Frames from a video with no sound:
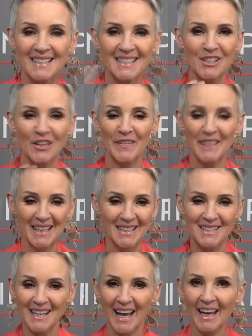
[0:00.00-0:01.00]
see on the
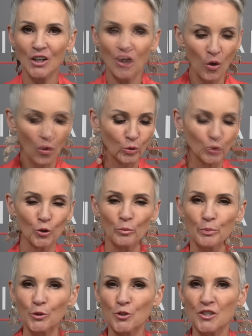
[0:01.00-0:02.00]
inside all your
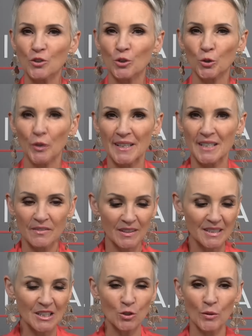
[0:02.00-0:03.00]
beauty, your
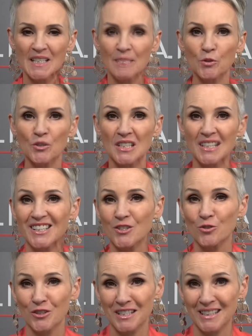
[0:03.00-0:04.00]
creativity, your expertise, your
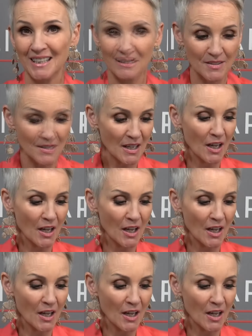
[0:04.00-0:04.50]
skills,